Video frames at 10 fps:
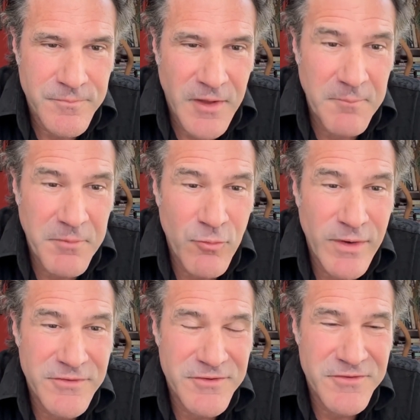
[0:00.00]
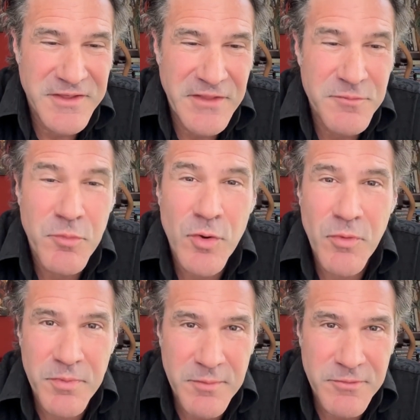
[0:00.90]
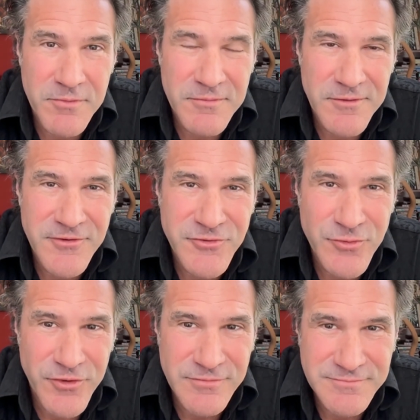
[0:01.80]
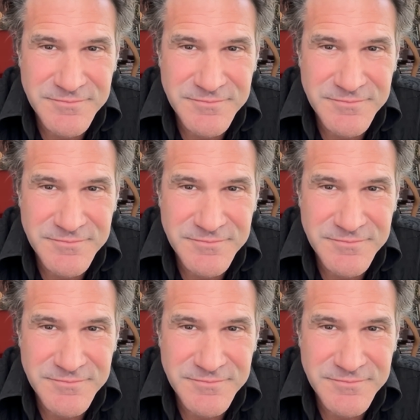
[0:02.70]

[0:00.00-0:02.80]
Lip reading: I'm not racist against purple people, I assure you.